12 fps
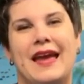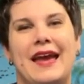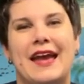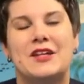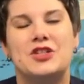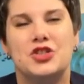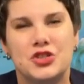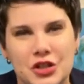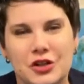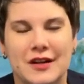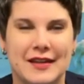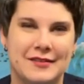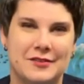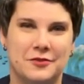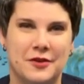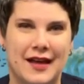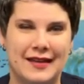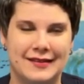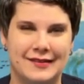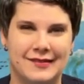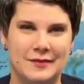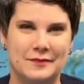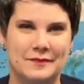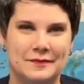It sure is, friends.
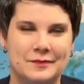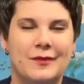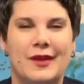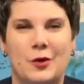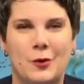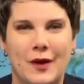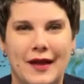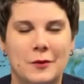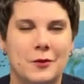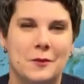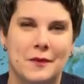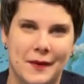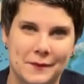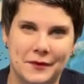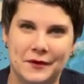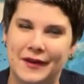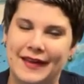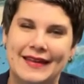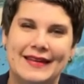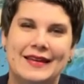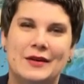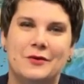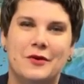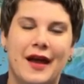Well, remember,
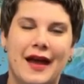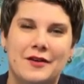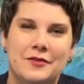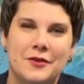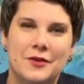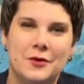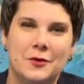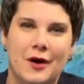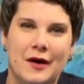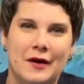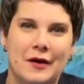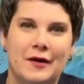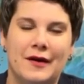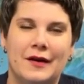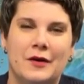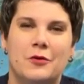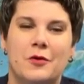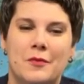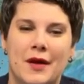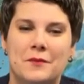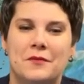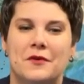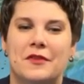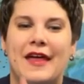wherever you are,
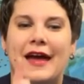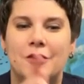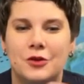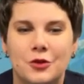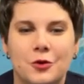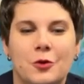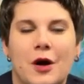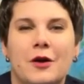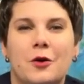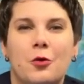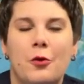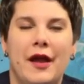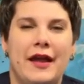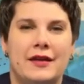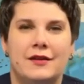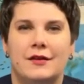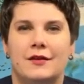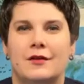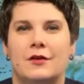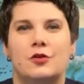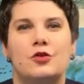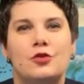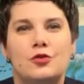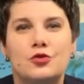remember that you are great,
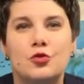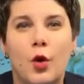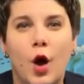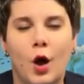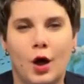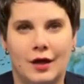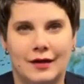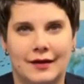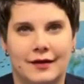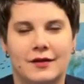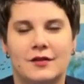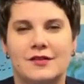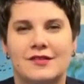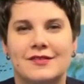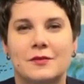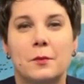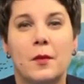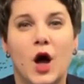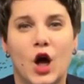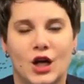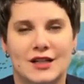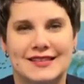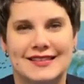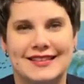strong,
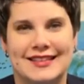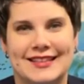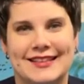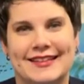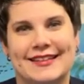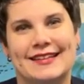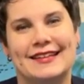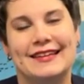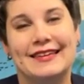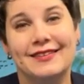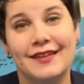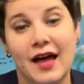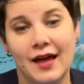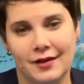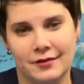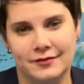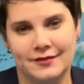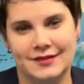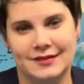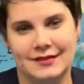smart, loved,